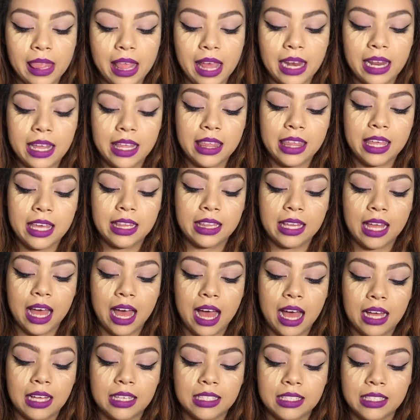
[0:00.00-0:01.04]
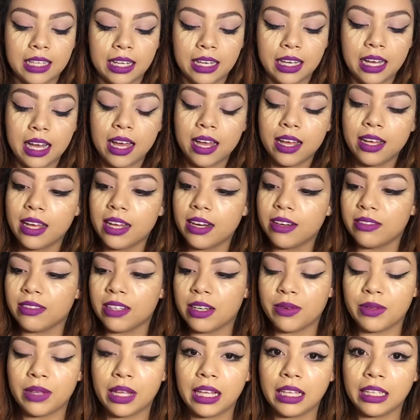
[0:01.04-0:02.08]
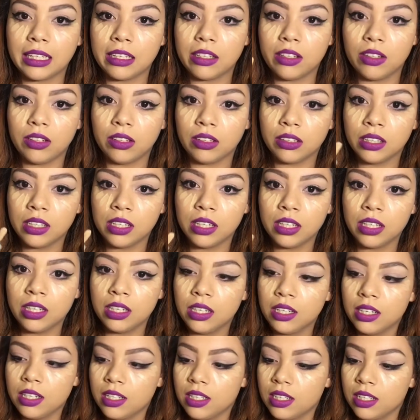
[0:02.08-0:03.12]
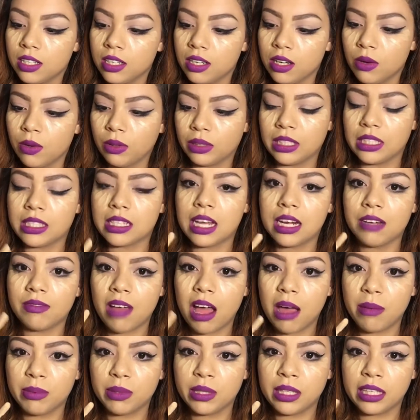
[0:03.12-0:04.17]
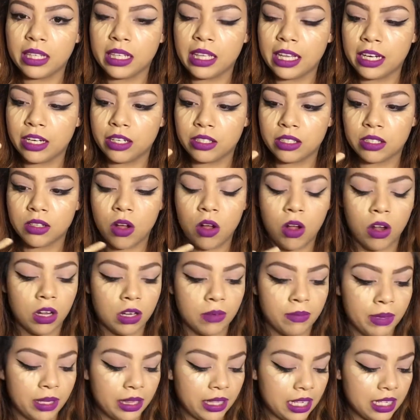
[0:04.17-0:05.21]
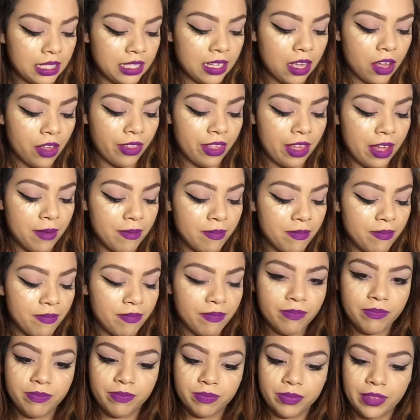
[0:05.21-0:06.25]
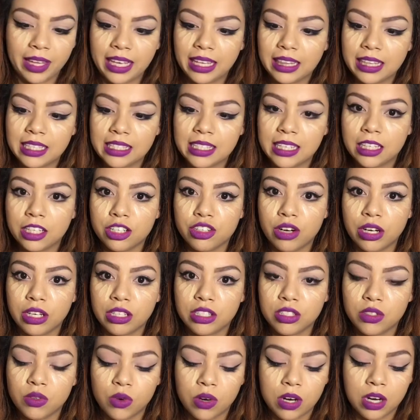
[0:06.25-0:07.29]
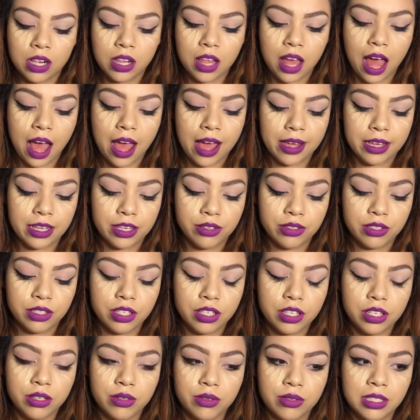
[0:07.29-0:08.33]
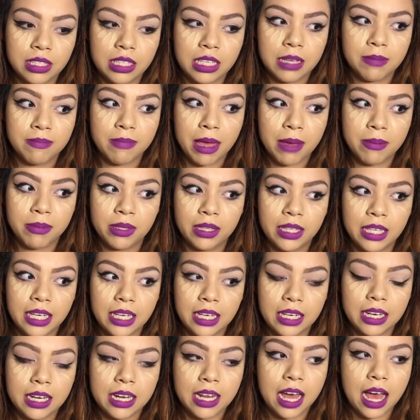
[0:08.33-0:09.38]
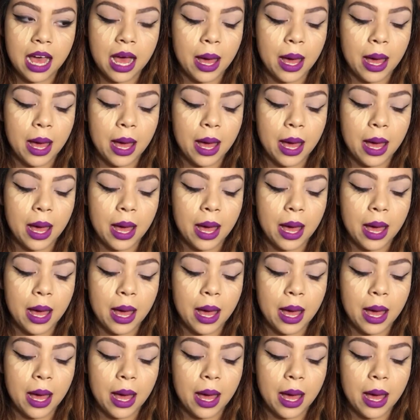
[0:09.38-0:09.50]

anything that has like, I don't know, like a little, what this kind of applicator is called, but they sell them like this at the drugstore. I used to use the Maybaline,